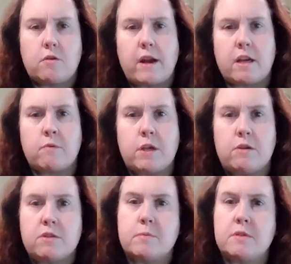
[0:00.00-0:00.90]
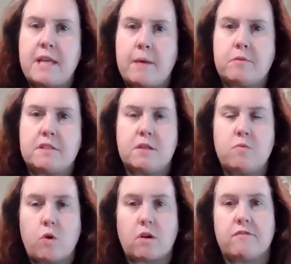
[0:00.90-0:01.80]
Creating reusable templates
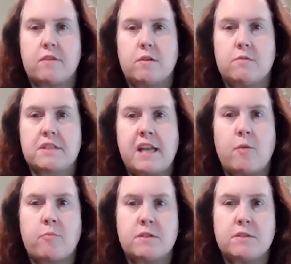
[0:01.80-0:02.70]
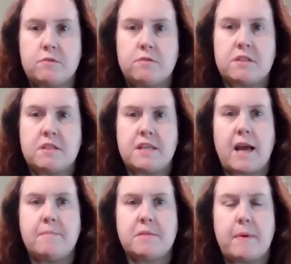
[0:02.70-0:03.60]
and workflows can help reduce the
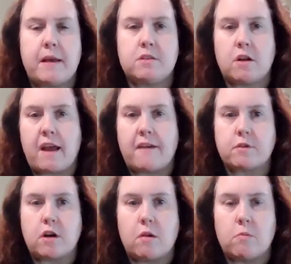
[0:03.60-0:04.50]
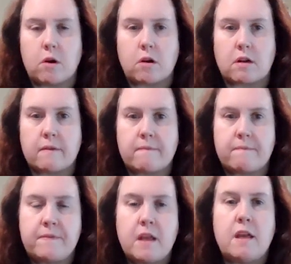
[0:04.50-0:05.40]
time spent on after-call work.
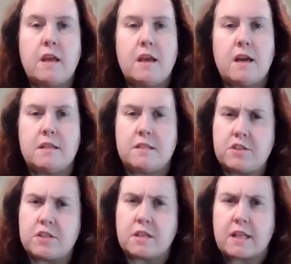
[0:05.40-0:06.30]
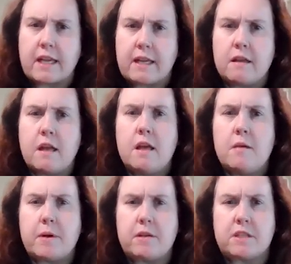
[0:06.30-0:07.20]
Additionally,
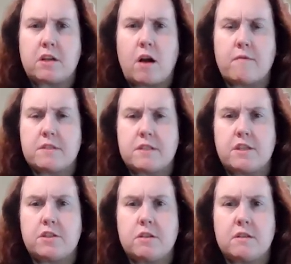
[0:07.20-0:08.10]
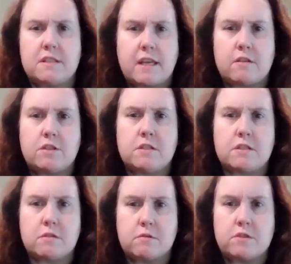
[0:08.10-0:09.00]
by using conversational
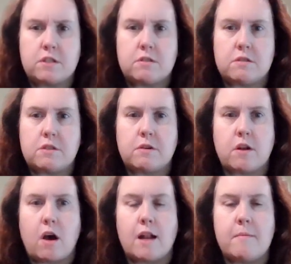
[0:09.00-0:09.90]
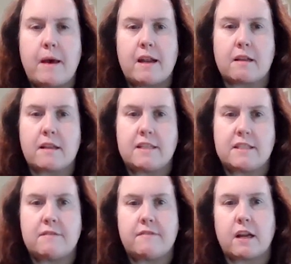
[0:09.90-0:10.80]
intelligence solutions, you can automatically
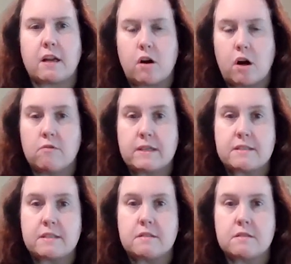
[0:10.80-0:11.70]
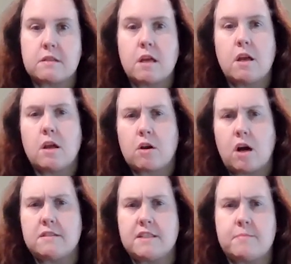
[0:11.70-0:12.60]
identify call reasons,
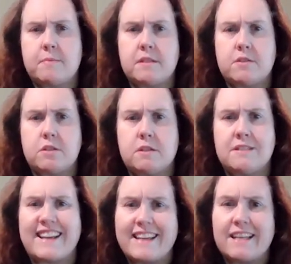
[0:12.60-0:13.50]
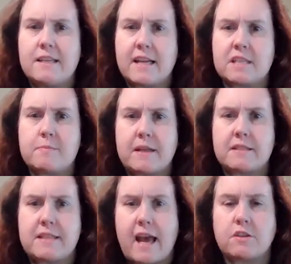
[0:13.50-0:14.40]
call dispositions, and next
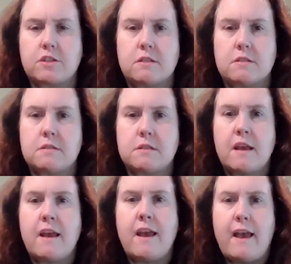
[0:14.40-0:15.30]
best actions,